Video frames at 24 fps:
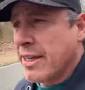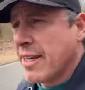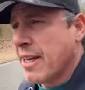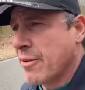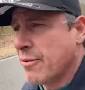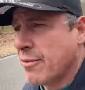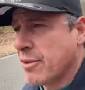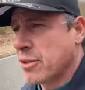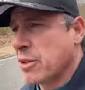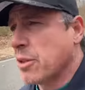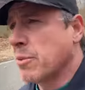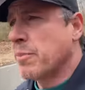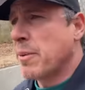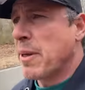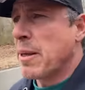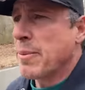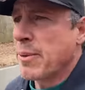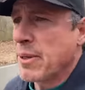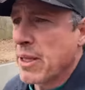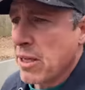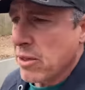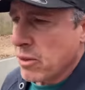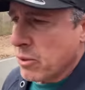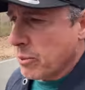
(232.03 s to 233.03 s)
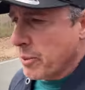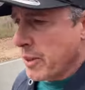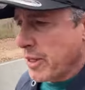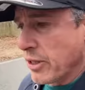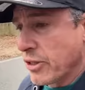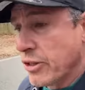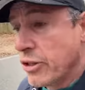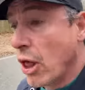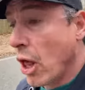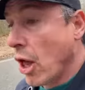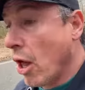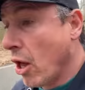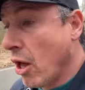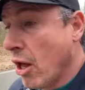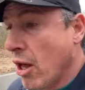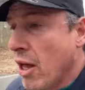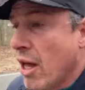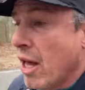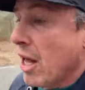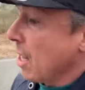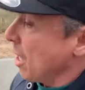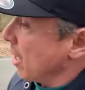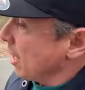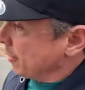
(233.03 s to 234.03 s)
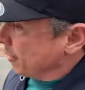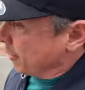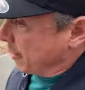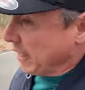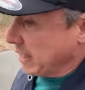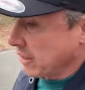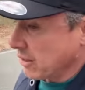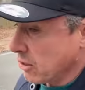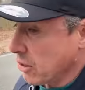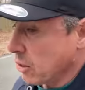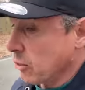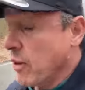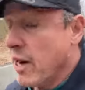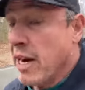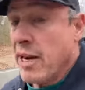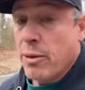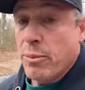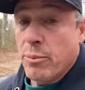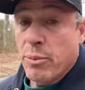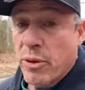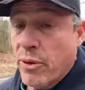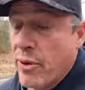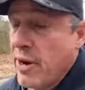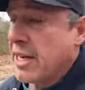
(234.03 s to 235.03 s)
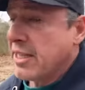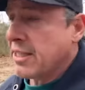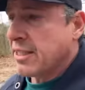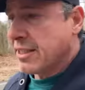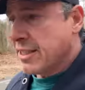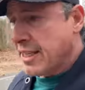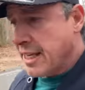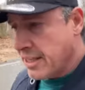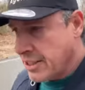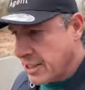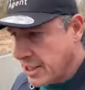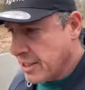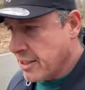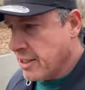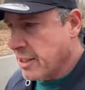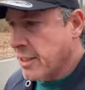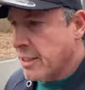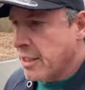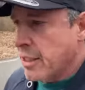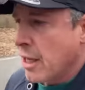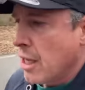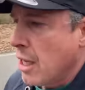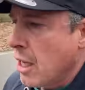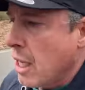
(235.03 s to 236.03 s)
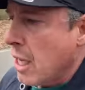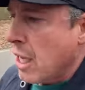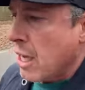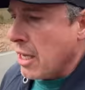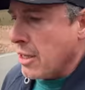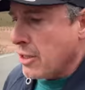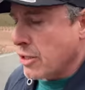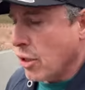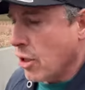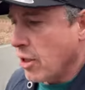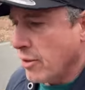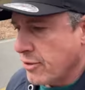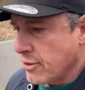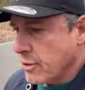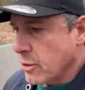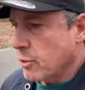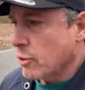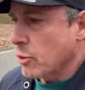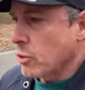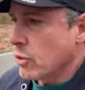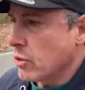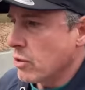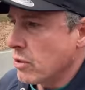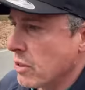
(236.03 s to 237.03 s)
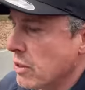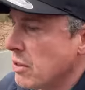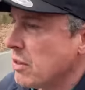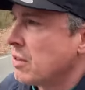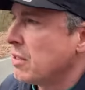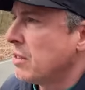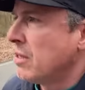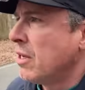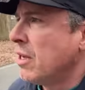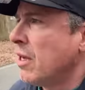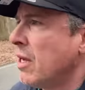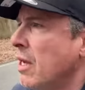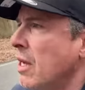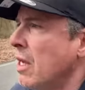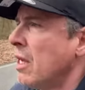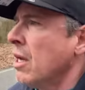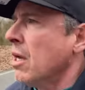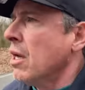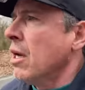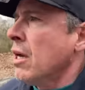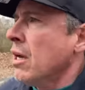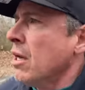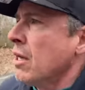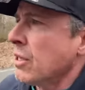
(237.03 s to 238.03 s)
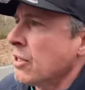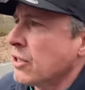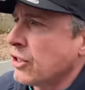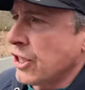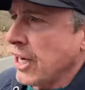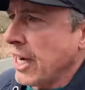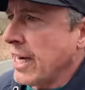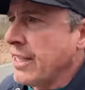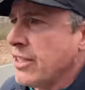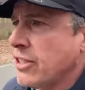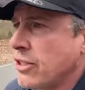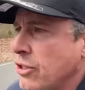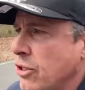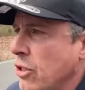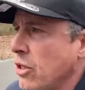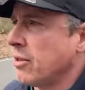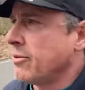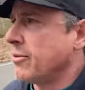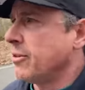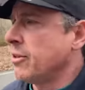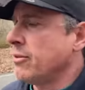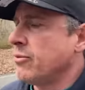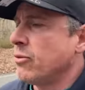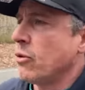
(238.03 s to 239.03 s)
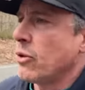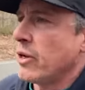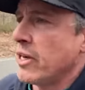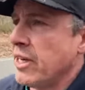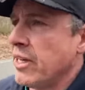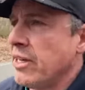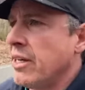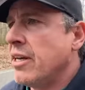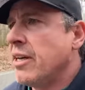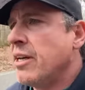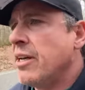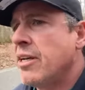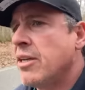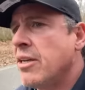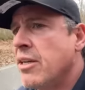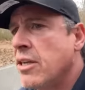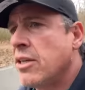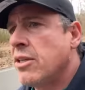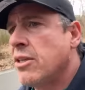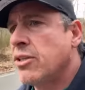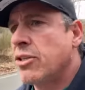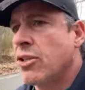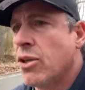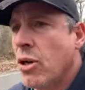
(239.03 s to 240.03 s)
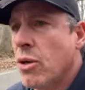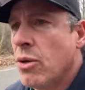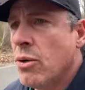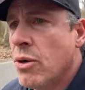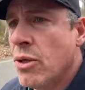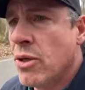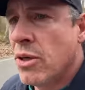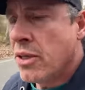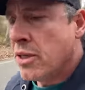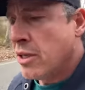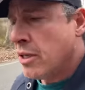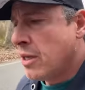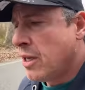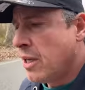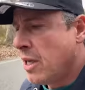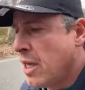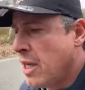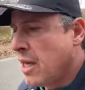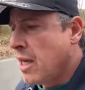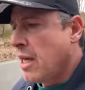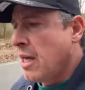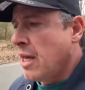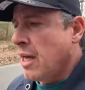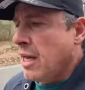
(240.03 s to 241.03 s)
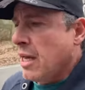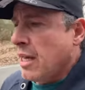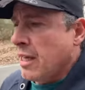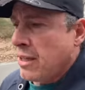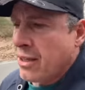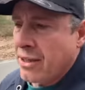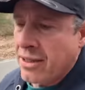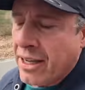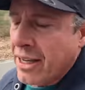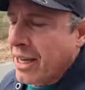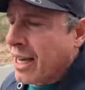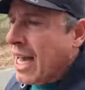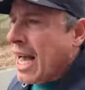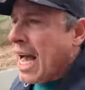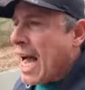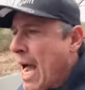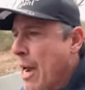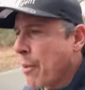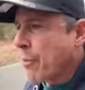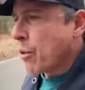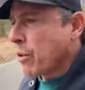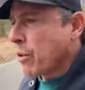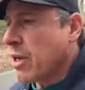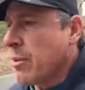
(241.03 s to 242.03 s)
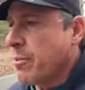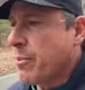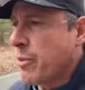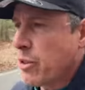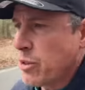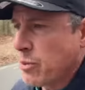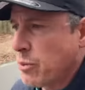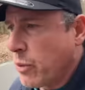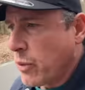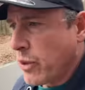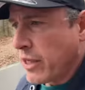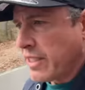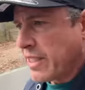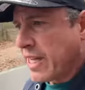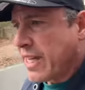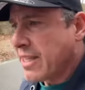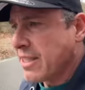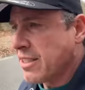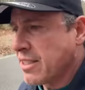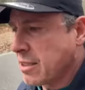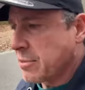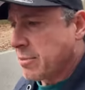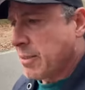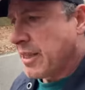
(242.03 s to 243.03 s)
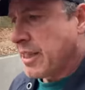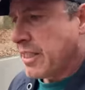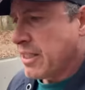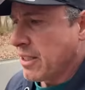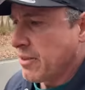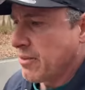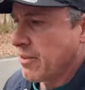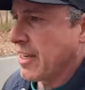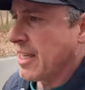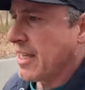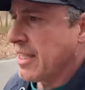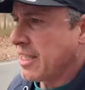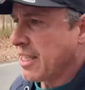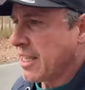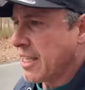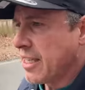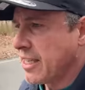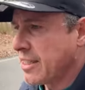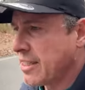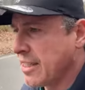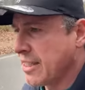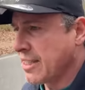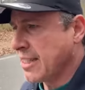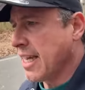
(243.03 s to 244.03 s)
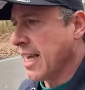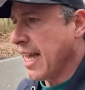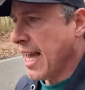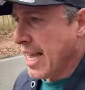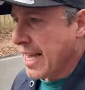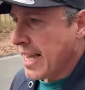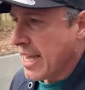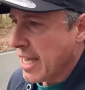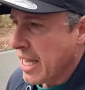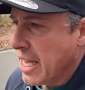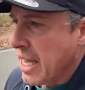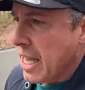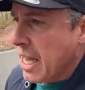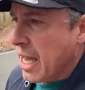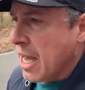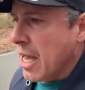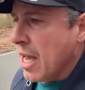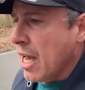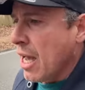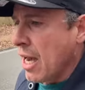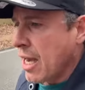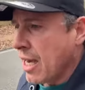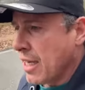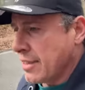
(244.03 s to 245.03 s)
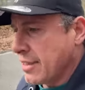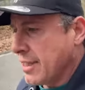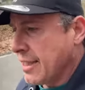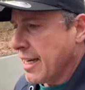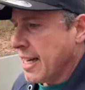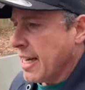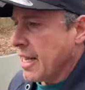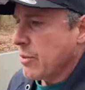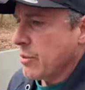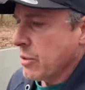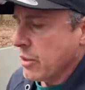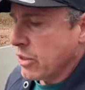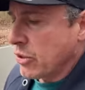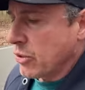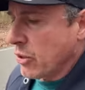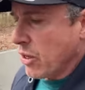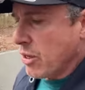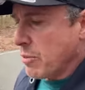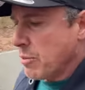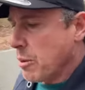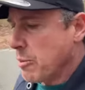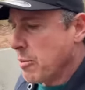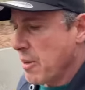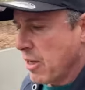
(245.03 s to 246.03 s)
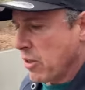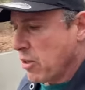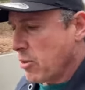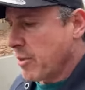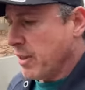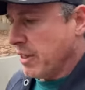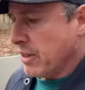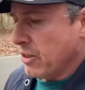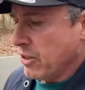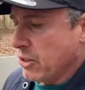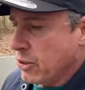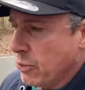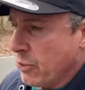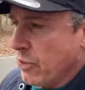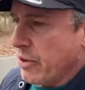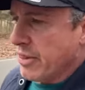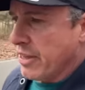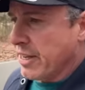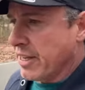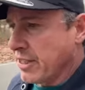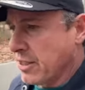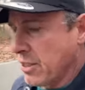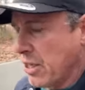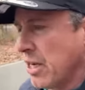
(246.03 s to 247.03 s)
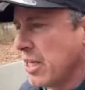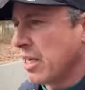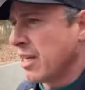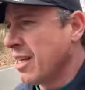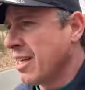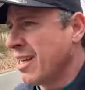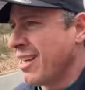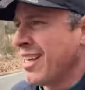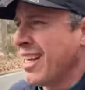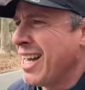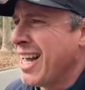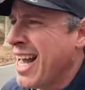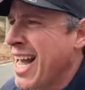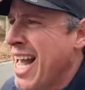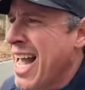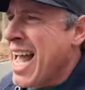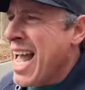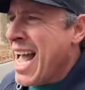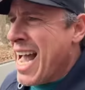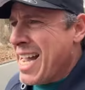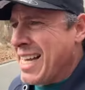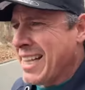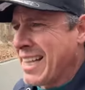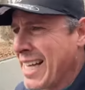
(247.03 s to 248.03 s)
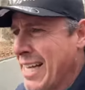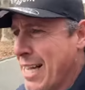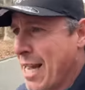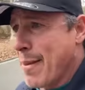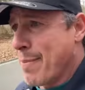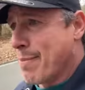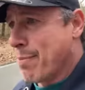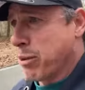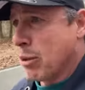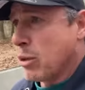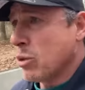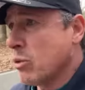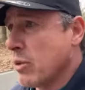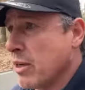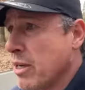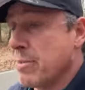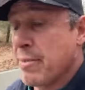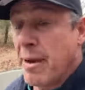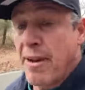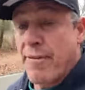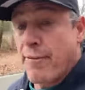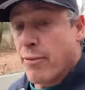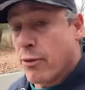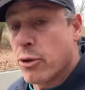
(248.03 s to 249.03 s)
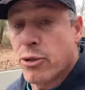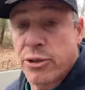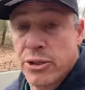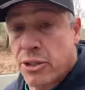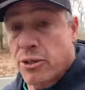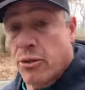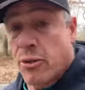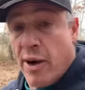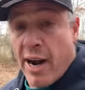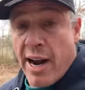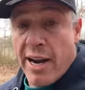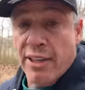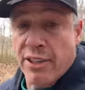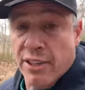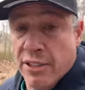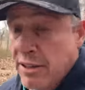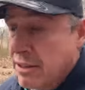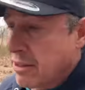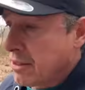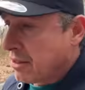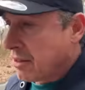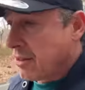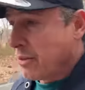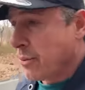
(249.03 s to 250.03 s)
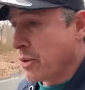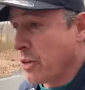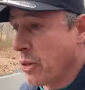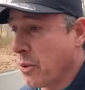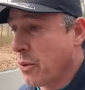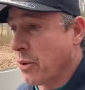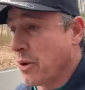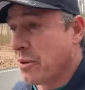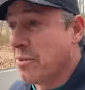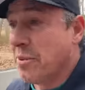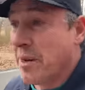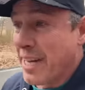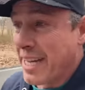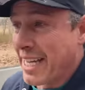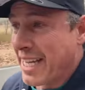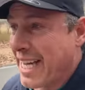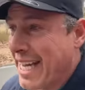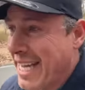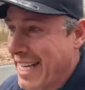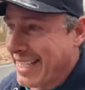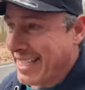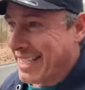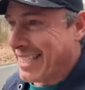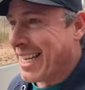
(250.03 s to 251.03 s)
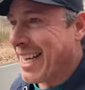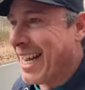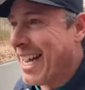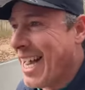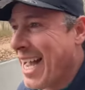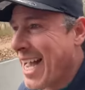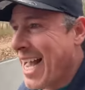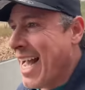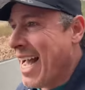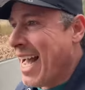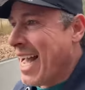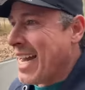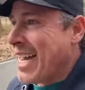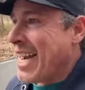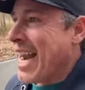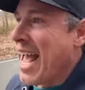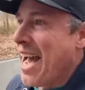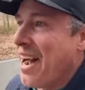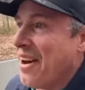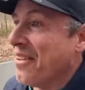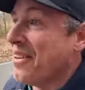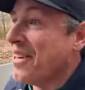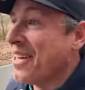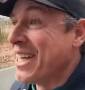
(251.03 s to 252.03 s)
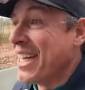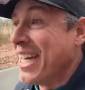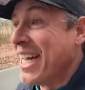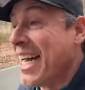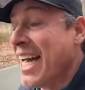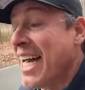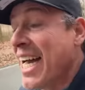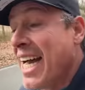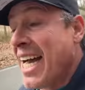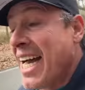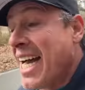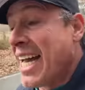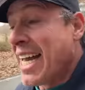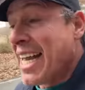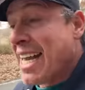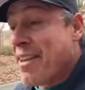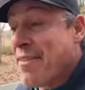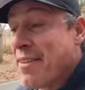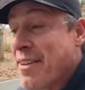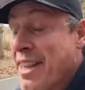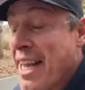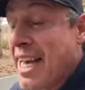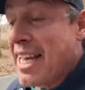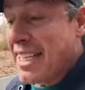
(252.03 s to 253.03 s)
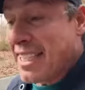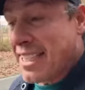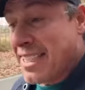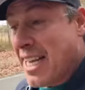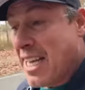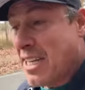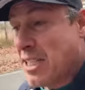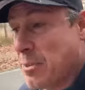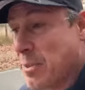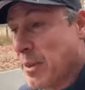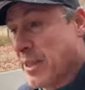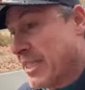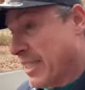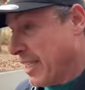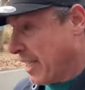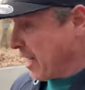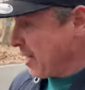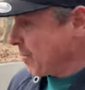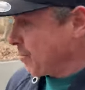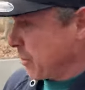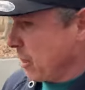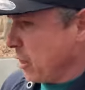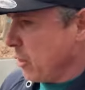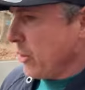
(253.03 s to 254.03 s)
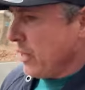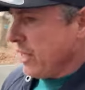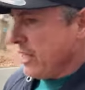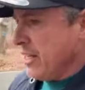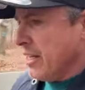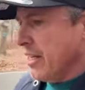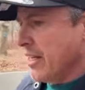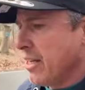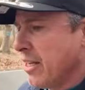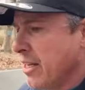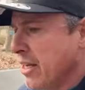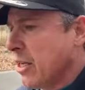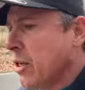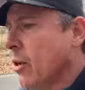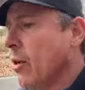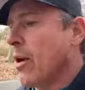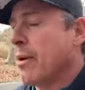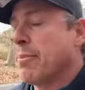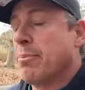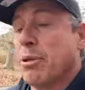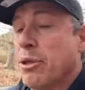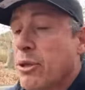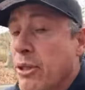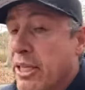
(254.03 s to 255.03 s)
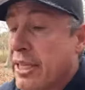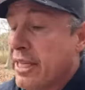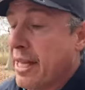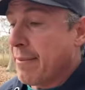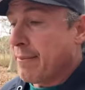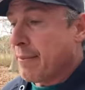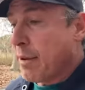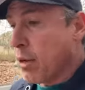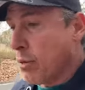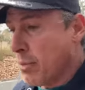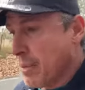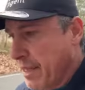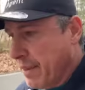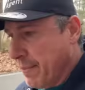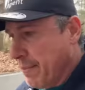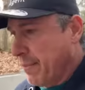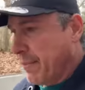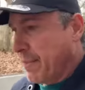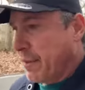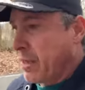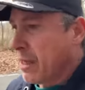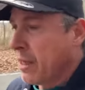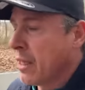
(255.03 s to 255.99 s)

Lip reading: Now, for some people, that'll be a duh, but look around. Procrastination is often the rule. Change is often avoided. So, look, I up this morning taking somebody's advice to say, hey, today I want to try to be better about these three things. And like I blew it in my first interaction with one of my kids. Now, even that assessment, did I blow it? No, I blew it in that moment.